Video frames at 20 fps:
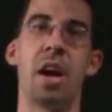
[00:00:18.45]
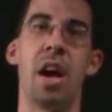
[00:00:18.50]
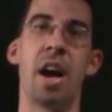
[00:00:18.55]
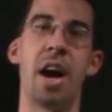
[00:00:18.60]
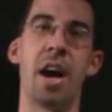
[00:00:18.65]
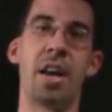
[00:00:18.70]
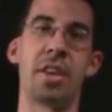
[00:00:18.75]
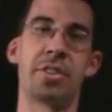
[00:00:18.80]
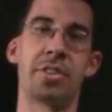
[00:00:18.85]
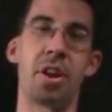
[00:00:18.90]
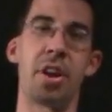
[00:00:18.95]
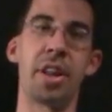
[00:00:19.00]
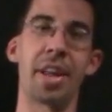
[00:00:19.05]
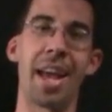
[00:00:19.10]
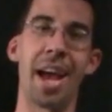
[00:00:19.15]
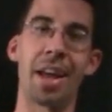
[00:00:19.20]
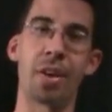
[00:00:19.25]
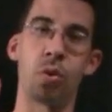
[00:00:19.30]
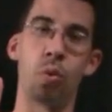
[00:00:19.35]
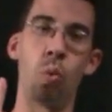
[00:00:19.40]
uh,
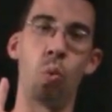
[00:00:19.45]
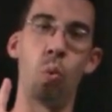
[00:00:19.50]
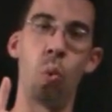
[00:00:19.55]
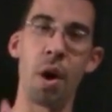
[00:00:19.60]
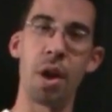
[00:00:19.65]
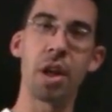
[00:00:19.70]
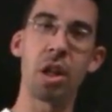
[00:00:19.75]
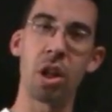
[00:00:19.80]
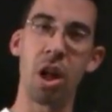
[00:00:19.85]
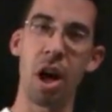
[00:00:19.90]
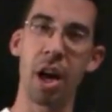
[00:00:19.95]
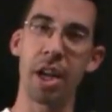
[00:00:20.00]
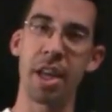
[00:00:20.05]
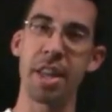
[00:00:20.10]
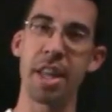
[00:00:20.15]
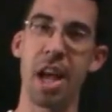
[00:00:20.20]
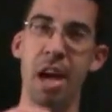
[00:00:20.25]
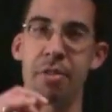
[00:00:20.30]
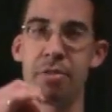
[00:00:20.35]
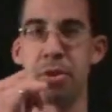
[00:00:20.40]
starting at 1 o'clock
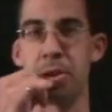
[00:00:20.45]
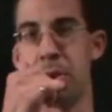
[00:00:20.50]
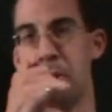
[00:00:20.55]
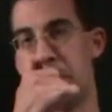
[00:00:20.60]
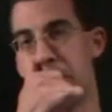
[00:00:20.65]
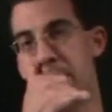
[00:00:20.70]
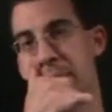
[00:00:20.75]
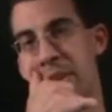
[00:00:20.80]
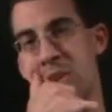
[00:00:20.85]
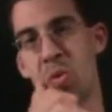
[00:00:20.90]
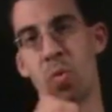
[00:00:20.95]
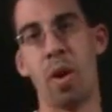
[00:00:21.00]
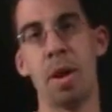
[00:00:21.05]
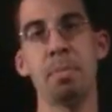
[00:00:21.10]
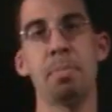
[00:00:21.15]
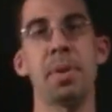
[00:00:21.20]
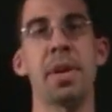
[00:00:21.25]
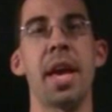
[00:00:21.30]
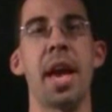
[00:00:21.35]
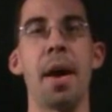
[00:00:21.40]
in the afternoon, that's
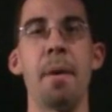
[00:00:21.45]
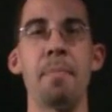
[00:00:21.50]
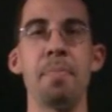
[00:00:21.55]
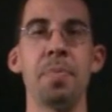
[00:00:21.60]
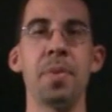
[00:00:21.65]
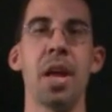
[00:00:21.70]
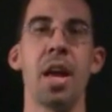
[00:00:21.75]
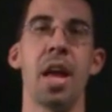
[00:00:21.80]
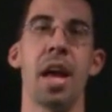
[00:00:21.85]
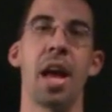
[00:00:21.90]
1 p.m.